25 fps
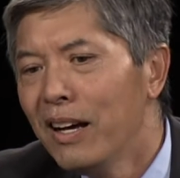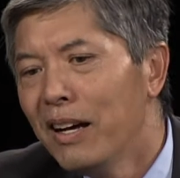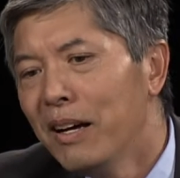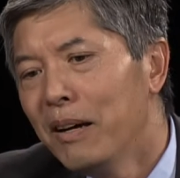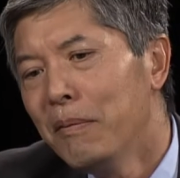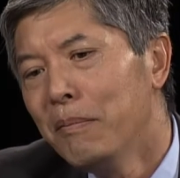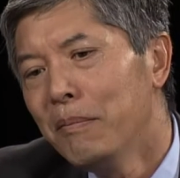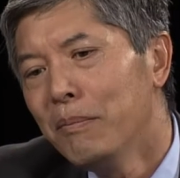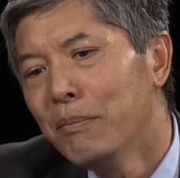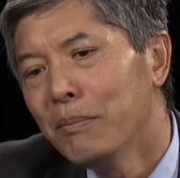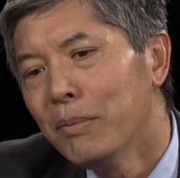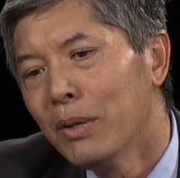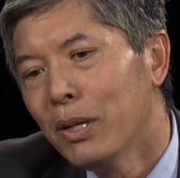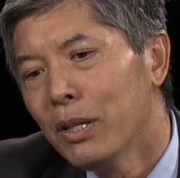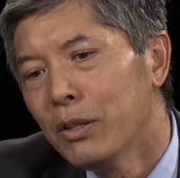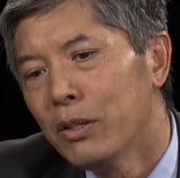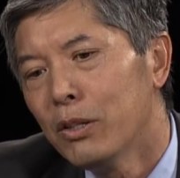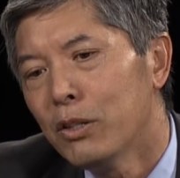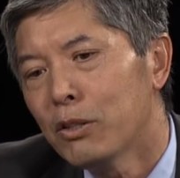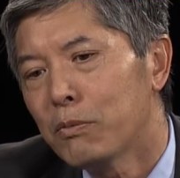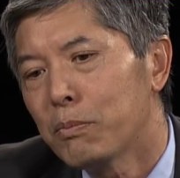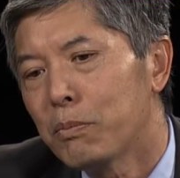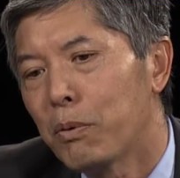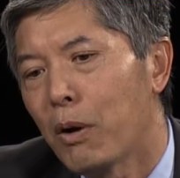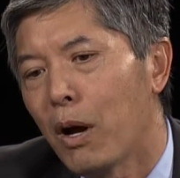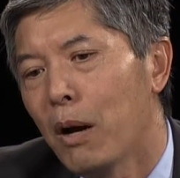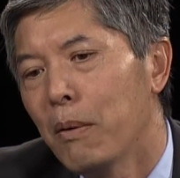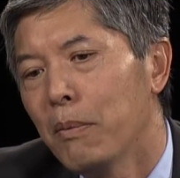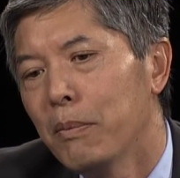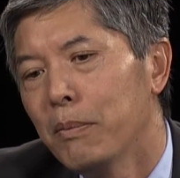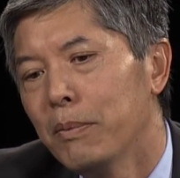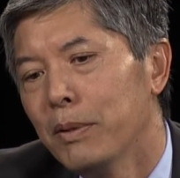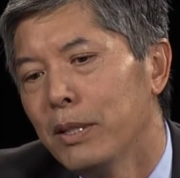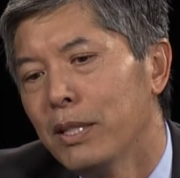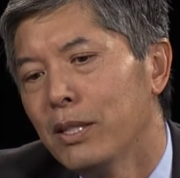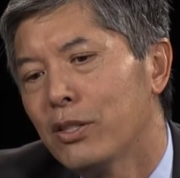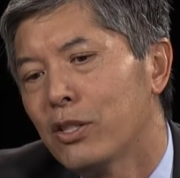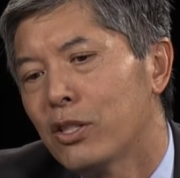Um, there's
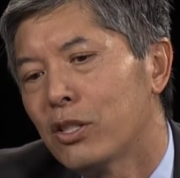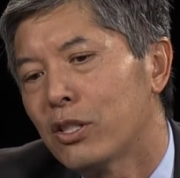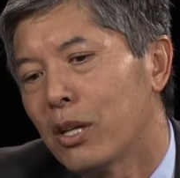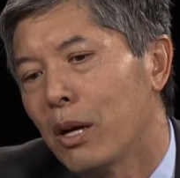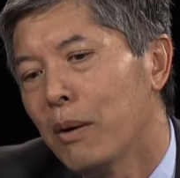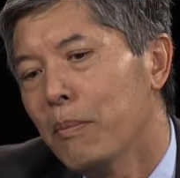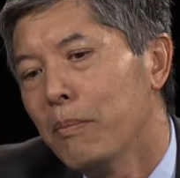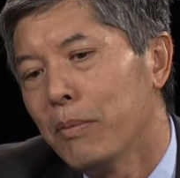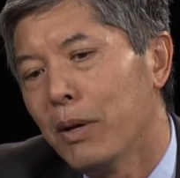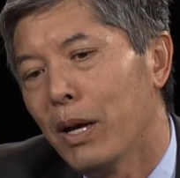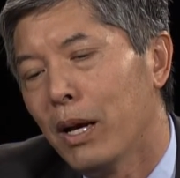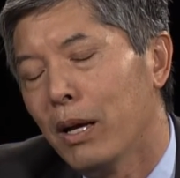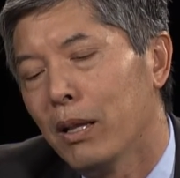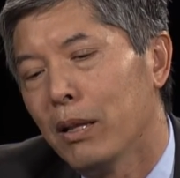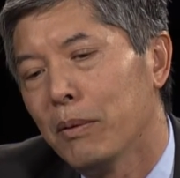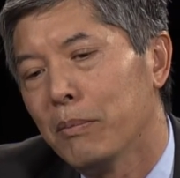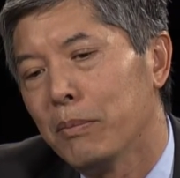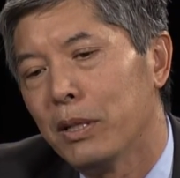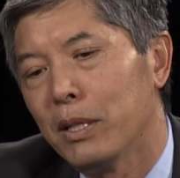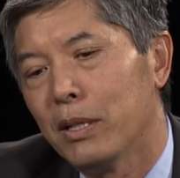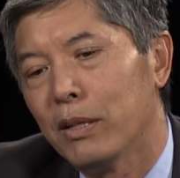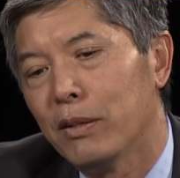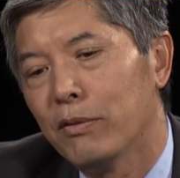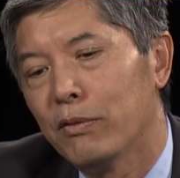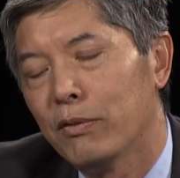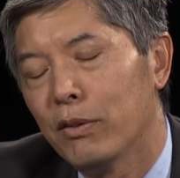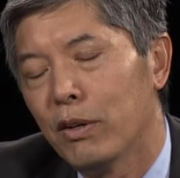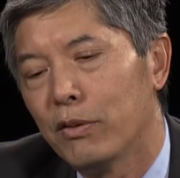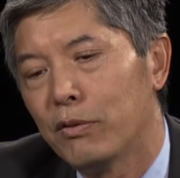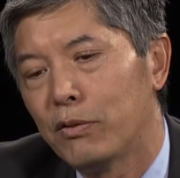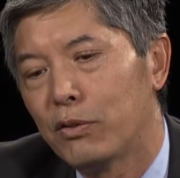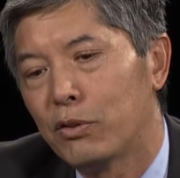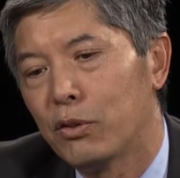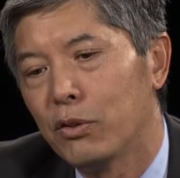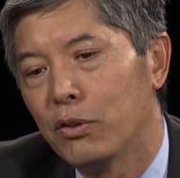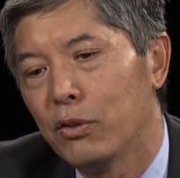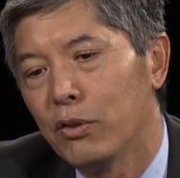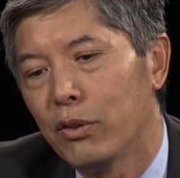probably some element of, of
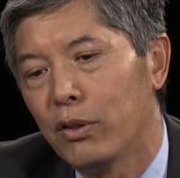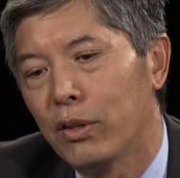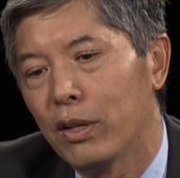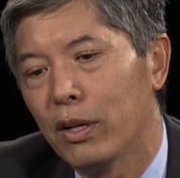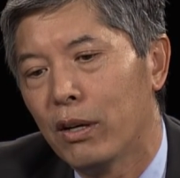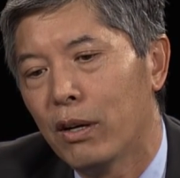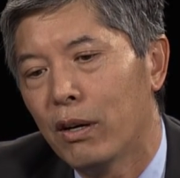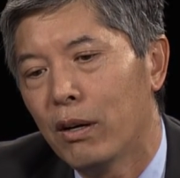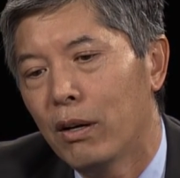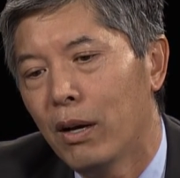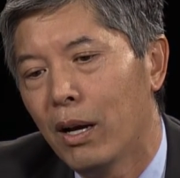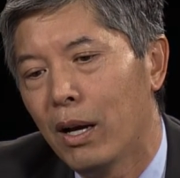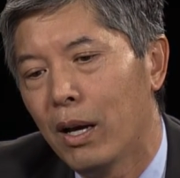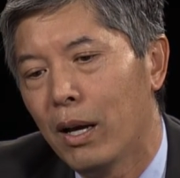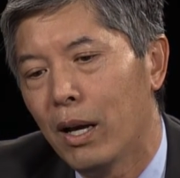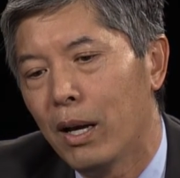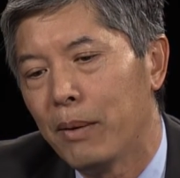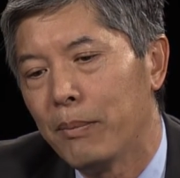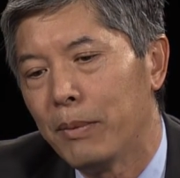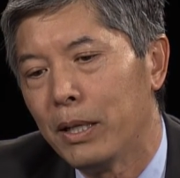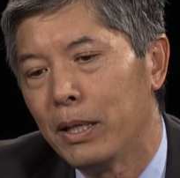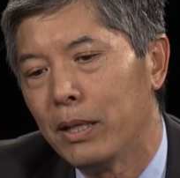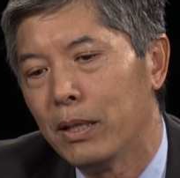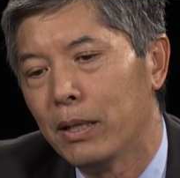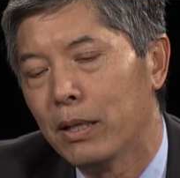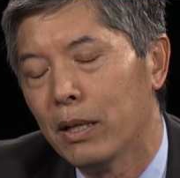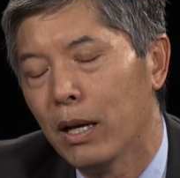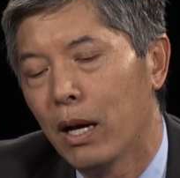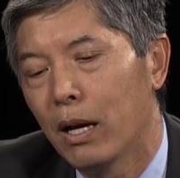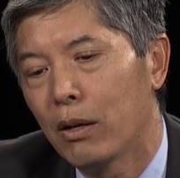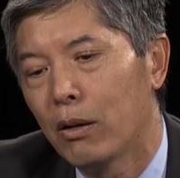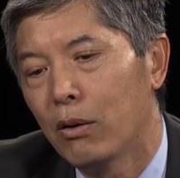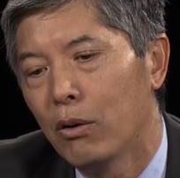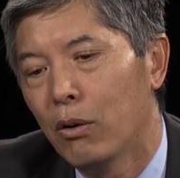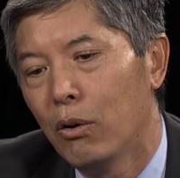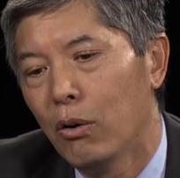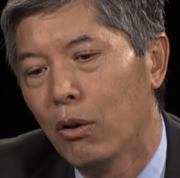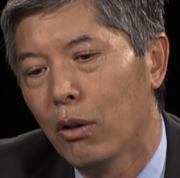truth there. I, I, mean,
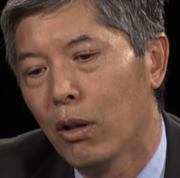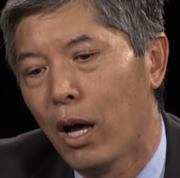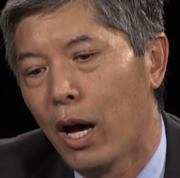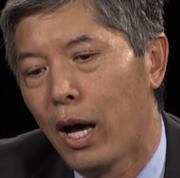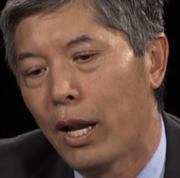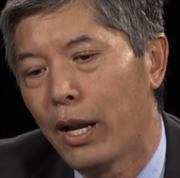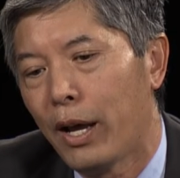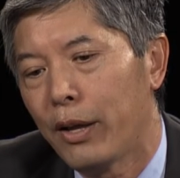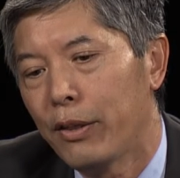not a whole lot.